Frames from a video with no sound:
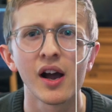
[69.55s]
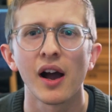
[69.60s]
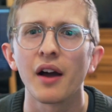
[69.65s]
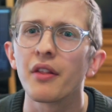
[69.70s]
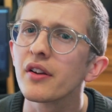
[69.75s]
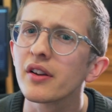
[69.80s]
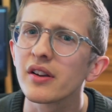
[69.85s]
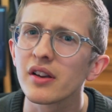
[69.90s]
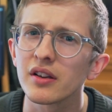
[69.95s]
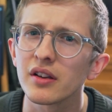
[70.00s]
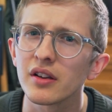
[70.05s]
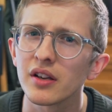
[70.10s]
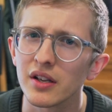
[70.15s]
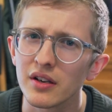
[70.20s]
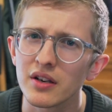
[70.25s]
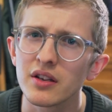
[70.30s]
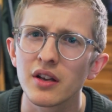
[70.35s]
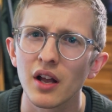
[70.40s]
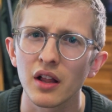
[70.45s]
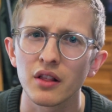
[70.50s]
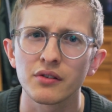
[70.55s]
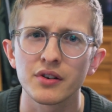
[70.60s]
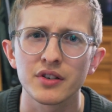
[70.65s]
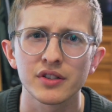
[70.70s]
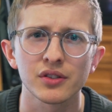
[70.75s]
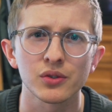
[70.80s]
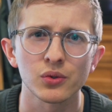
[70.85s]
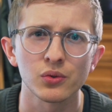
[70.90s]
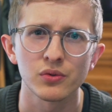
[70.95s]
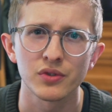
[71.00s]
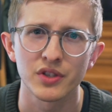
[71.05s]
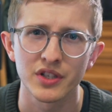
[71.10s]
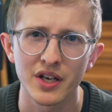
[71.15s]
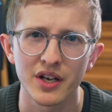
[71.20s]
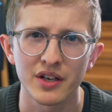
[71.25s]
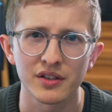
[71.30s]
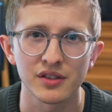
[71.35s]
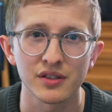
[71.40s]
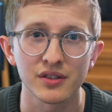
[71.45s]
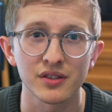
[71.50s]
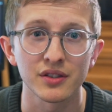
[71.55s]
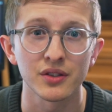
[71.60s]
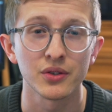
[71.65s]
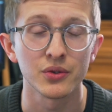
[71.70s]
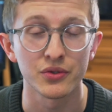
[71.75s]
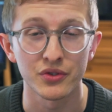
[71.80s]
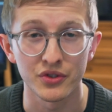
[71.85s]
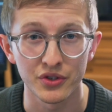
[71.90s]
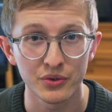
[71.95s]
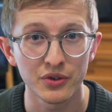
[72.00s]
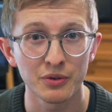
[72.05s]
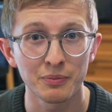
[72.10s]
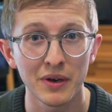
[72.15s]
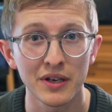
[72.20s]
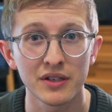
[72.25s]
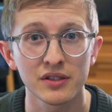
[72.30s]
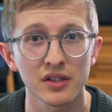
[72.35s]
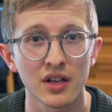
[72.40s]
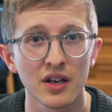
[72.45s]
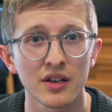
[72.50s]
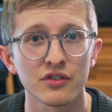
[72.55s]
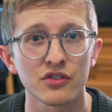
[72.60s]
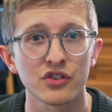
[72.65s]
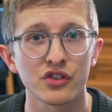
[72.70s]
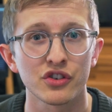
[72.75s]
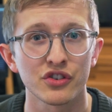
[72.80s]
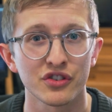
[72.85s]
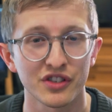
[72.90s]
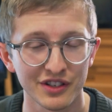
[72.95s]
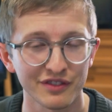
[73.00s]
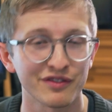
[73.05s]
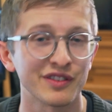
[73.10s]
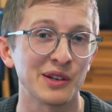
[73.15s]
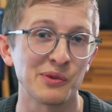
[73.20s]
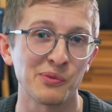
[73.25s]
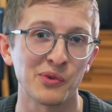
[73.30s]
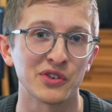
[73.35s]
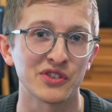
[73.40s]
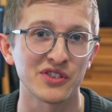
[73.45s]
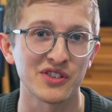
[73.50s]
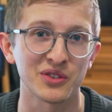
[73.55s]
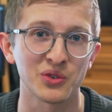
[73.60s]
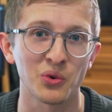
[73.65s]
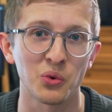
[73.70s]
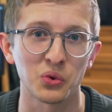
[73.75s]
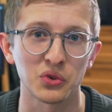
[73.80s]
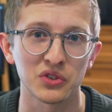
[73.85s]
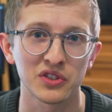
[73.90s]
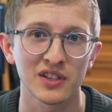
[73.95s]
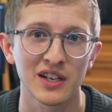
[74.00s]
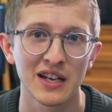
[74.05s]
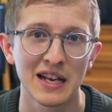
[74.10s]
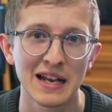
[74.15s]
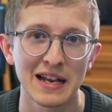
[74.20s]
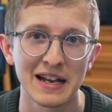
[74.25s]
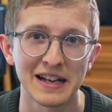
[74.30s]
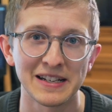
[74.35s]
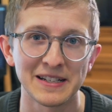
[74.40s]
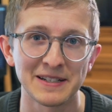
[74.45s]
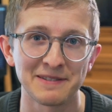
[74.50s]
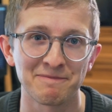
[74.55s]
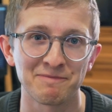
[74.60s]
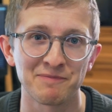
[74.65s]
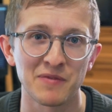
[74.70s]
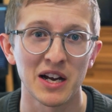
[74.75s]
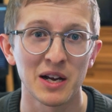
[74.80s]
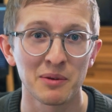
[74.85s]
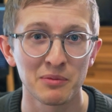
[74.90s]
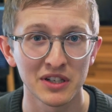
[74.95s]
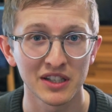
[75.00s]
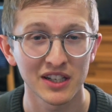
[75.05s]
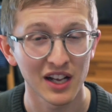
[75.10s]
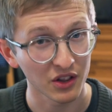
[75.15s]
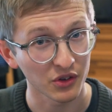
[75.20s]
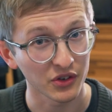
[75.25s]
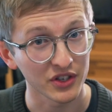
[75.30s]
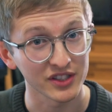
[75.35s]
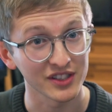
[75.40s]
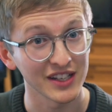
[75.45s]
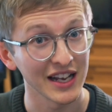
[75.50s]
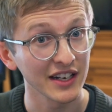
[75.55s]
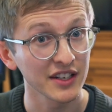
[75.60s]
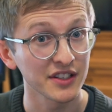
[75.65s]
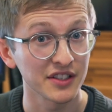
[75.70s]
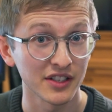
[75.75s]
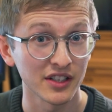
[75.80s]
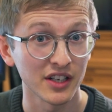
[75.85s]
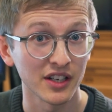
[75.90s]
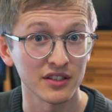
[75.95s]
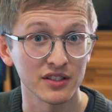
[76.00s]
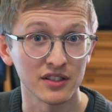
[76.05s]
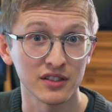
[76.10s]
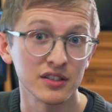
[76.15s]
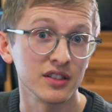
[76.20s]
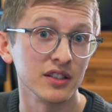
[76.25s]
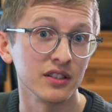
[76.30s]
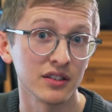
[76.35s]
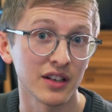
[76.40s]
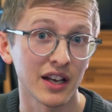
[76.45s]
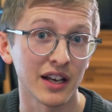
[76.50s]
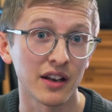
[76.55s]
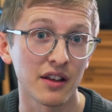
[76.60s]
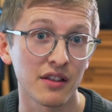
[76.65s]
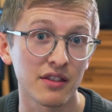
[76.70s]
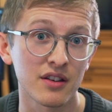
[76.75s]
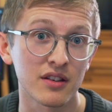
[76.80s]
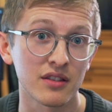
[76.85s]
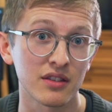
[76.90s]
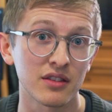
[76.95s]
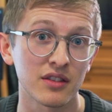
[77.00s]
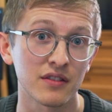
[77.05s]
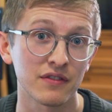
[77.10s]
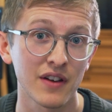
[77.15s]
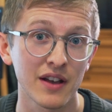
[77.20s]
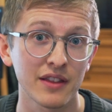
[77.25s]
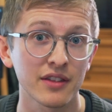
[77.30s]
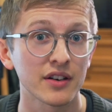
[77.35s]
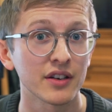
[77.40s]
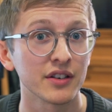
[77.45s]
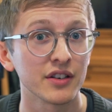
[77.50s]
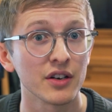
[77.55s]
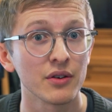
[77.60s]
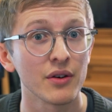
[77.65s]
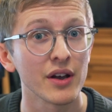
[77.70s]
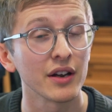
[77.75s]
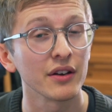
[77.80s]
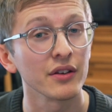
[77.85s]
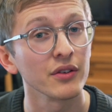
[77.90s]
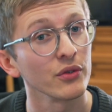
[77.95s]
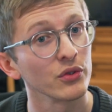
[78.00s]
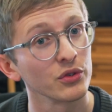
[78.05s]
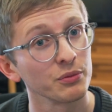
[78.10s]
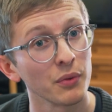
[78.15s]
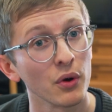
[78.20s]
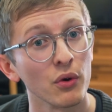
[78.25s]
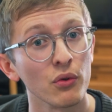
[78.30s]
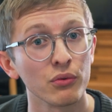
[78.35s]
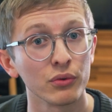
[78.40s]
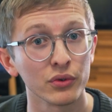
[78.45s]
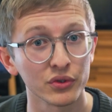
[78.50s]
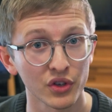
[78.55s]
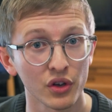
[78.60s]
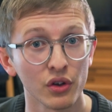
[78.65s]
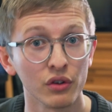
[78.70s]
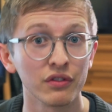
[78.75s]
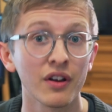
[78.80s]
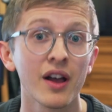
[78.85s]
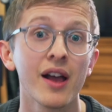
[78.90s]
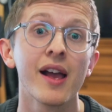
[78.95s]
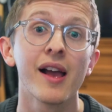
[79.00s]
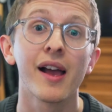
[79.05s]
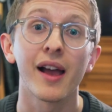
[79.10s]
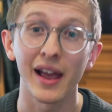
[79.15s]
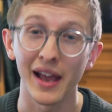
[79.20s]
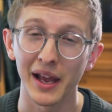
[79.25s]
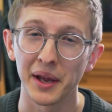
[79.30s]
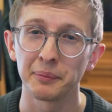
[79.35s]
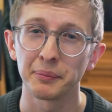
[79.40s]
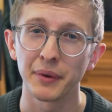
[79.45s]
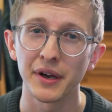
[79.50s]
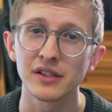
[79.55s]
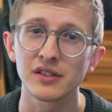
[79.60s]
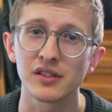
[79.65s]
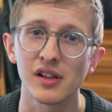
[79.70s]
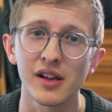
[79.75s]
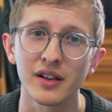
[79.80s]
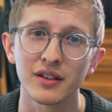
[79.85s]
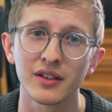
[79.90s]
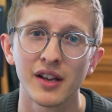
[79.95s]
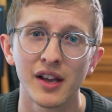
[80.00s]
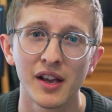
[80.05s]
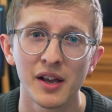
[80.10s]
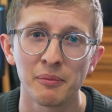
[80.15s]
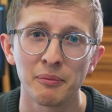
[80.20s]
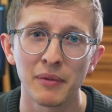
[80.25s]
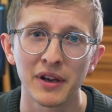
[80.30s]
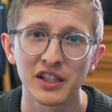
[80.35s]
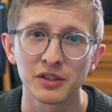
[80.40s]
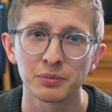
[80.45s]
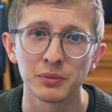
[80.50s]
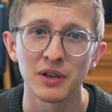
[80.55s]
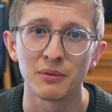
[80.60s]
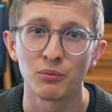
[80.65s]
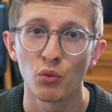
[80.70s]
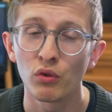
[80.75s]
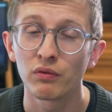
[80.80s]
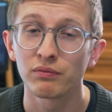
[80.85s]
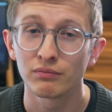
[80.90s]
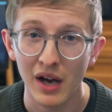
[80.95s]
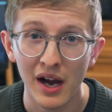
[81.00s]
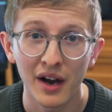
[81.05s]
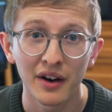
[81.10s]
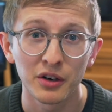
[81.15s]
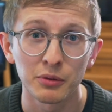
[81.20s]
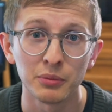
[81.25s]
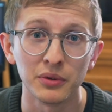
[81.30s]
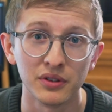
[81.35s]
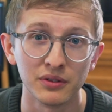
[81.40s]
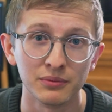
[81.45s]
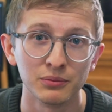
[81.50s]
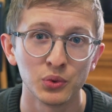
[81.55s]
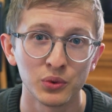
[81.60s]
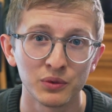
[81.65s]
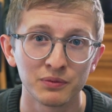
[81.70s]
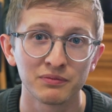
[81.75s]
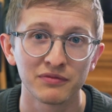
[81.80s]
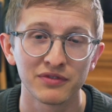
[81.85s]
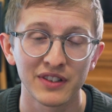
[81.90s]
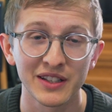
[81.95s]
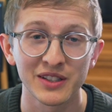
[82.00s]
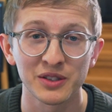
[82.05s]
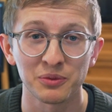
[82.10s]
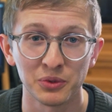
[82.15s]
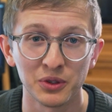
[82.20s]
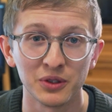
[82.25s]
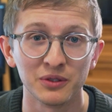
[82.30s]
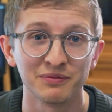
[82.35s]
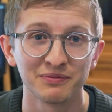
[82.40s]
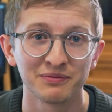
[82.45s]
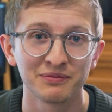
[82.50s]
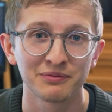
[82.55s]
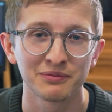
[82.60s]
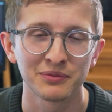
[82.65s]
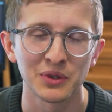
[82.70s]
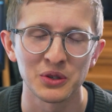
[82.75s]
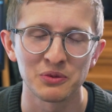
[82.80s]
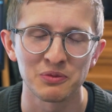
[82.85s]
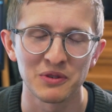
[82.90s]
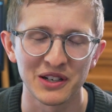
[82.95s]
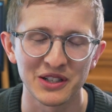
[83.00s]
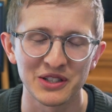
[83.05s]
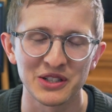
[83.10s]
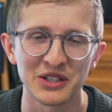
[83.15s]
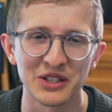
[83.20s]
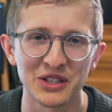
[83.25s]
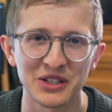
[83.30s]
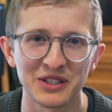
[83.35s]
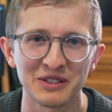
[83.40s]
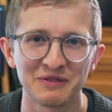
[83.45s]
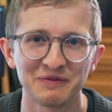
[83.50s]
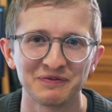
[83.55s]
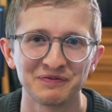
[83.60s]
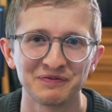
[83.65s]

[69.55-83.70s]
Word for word: I think any colorist or D I assistant who's new to Baselight should definitely watch this course. Um, I'm a colorist and a D I assistant, and I think the fact that I know how to use both Resolve and Baselight makes me a more hireable, more flexible post-production nerd.